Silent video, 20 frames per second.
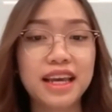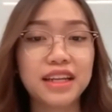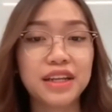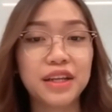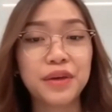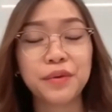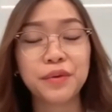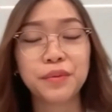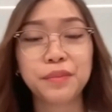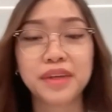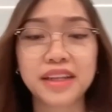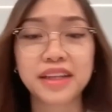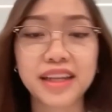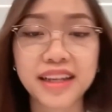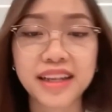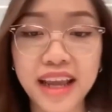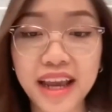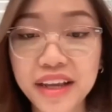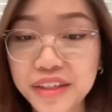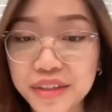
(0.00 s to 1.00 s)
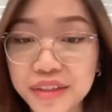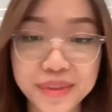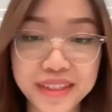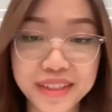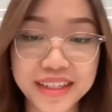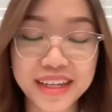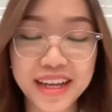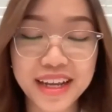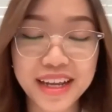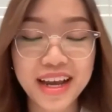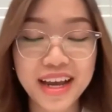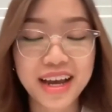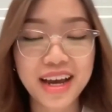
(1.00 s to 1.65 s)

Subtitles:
and human engagement.